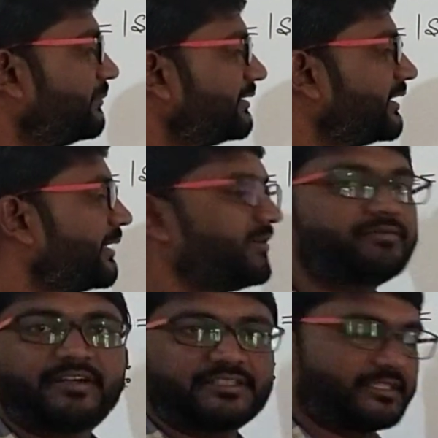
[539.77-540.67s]
but the
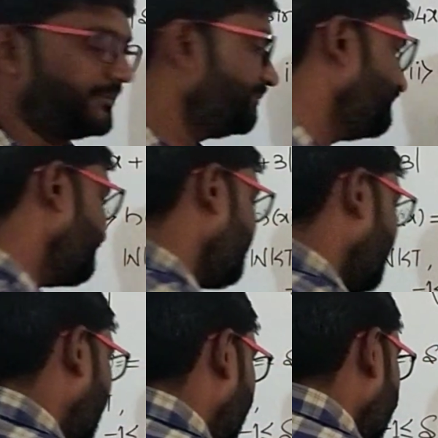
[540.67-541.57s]
given function.
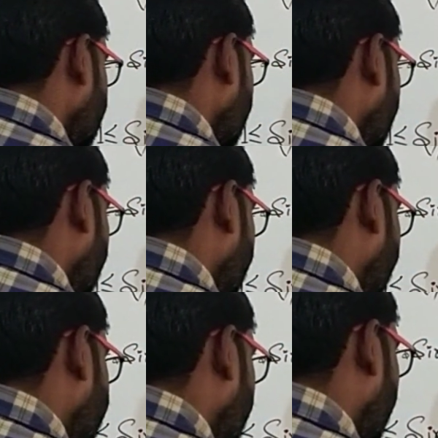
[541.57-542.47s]
It is
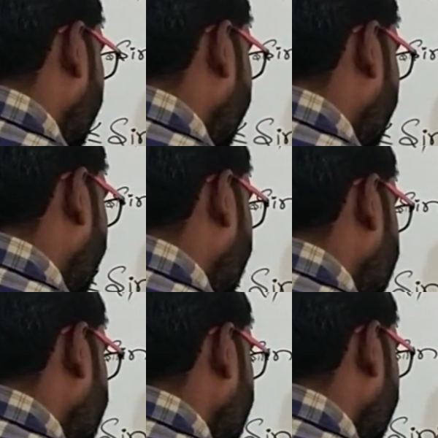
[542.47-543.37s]
h of
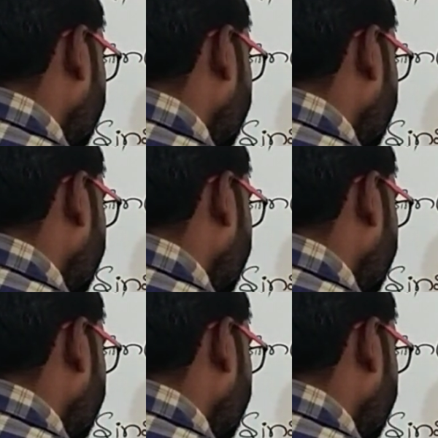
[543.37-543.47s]
x